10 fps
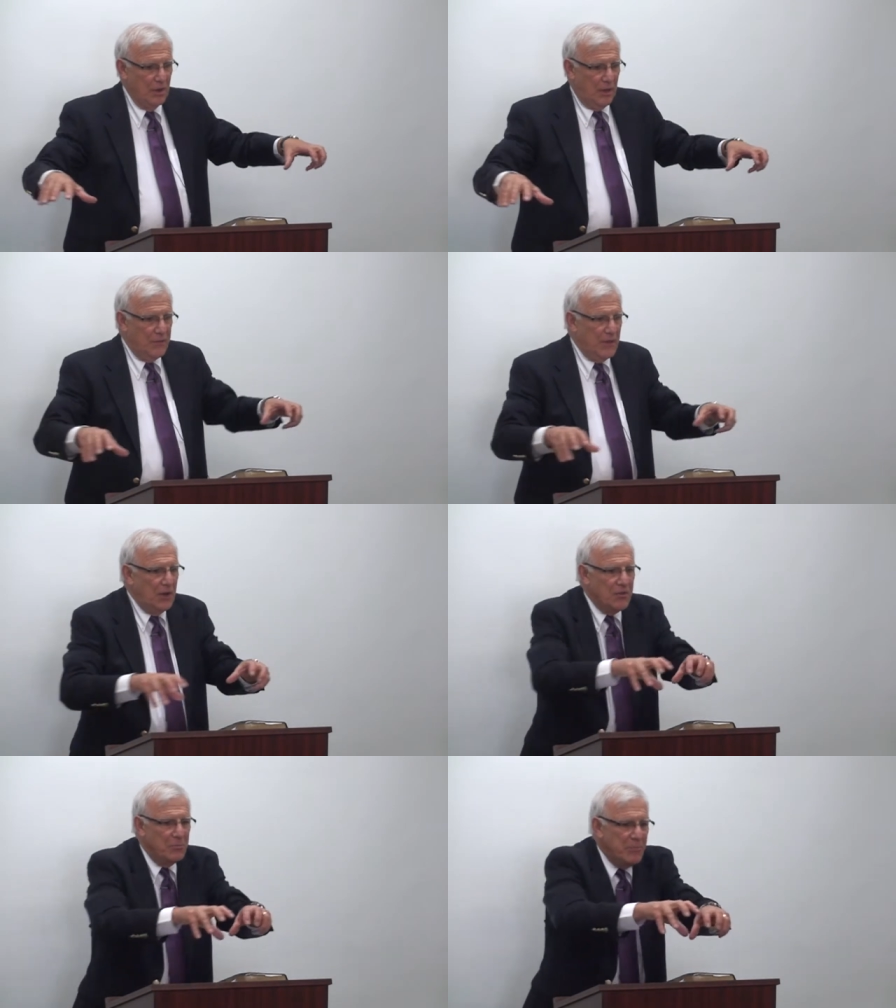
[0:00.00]
And then
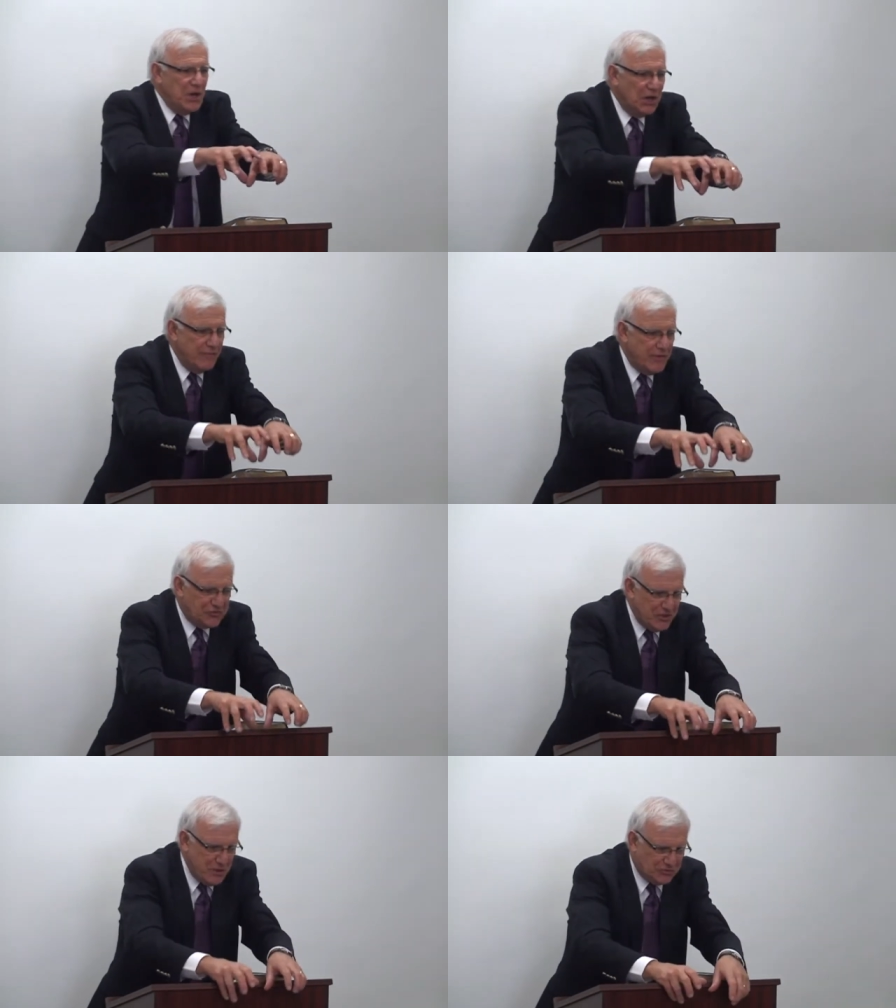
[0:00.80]
in the middle of the
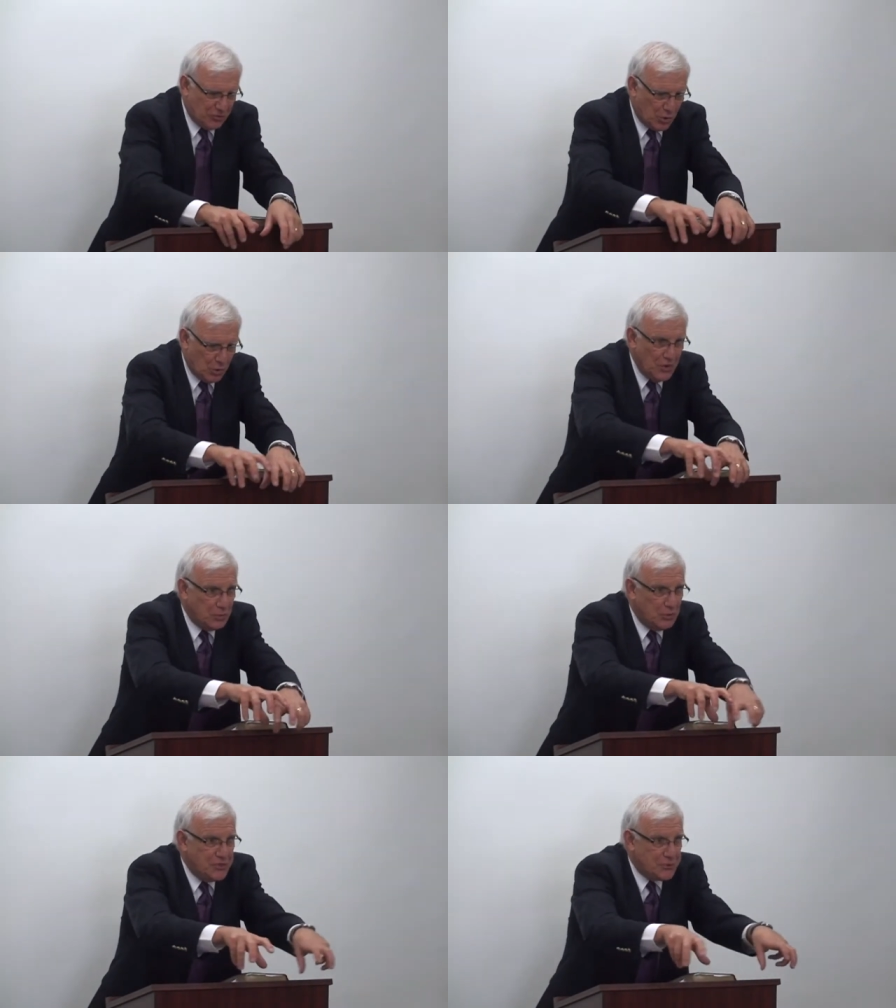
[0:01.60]
semicircle,
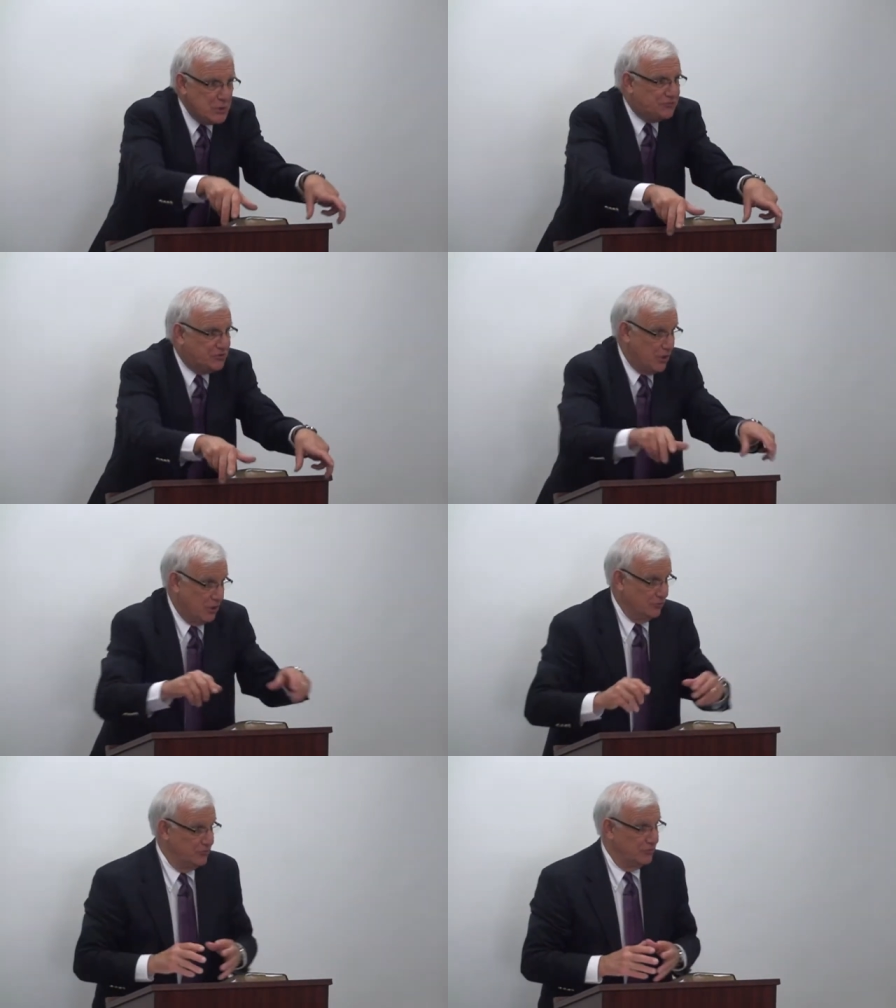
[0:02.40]
there were three
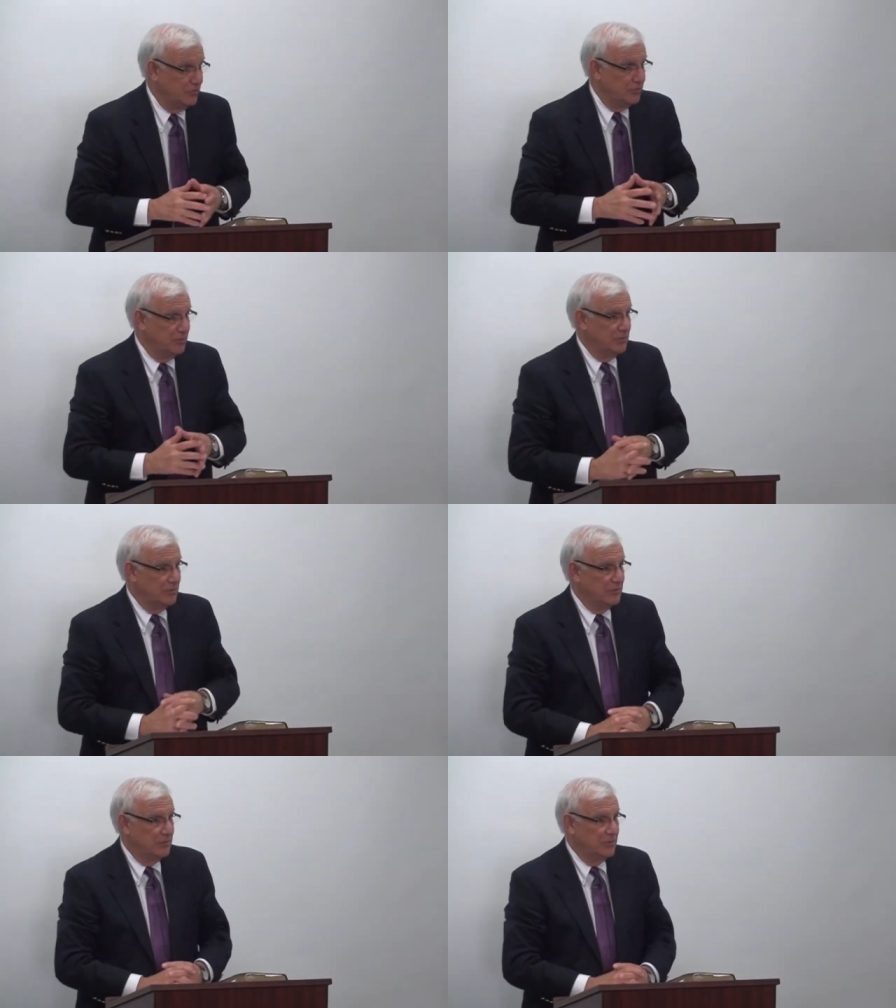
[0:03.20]
chairs.
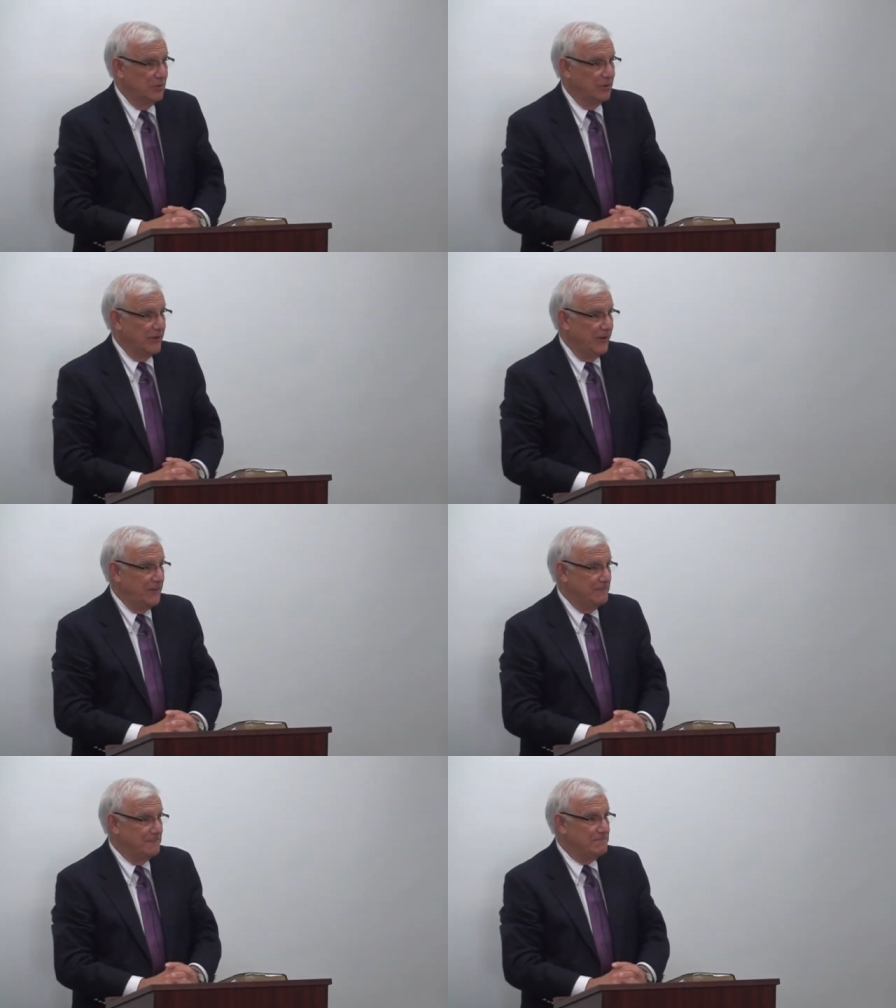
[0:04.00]
Okay?